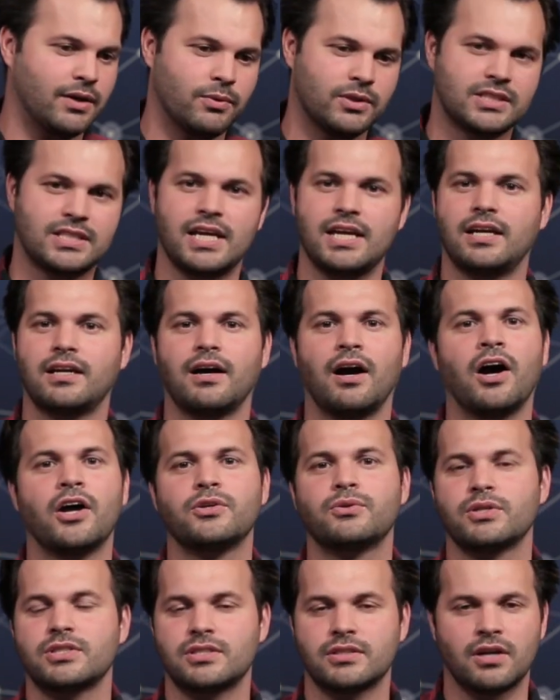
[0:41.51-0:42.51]
it would take
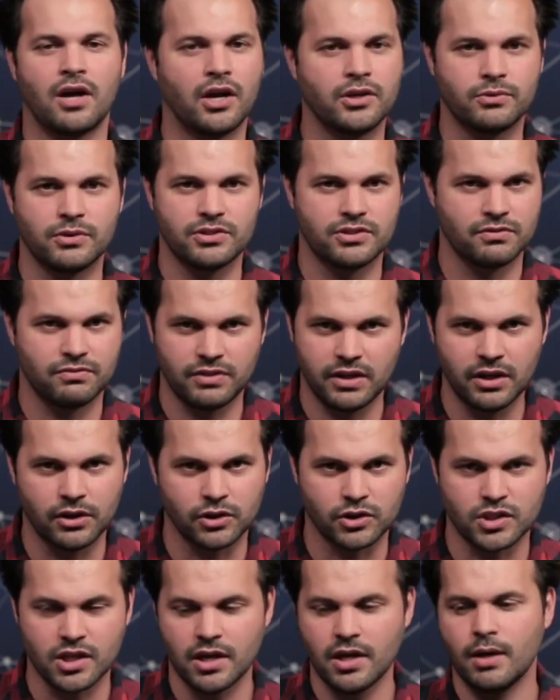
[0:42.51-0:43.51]
hundreds and hundreds of
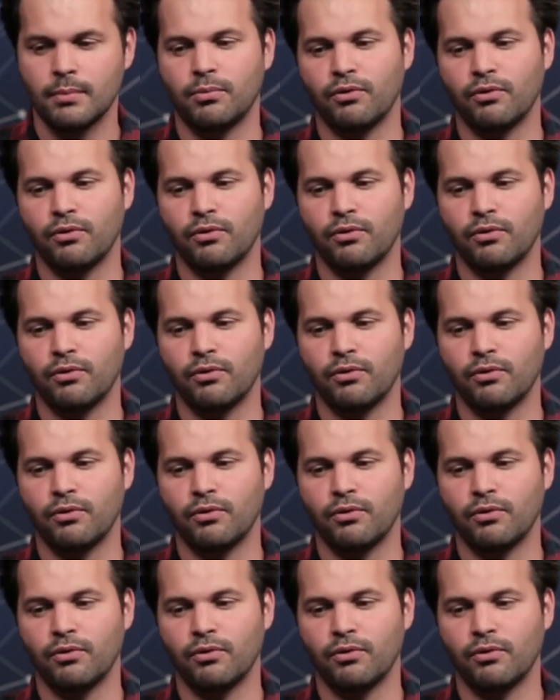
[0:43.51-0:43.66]
years